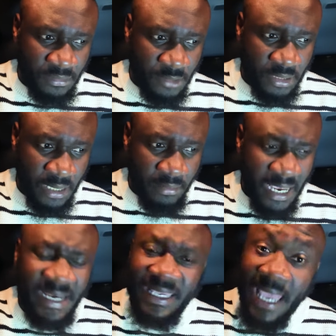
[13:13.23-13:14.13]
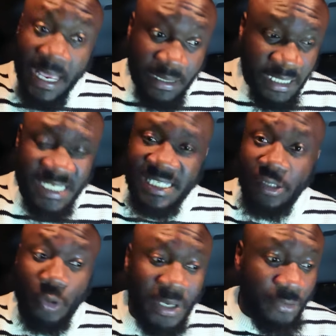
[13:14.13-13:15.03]
Okay? And again, he's still
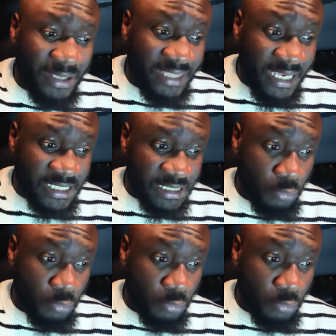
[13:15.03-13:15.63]
doing great things.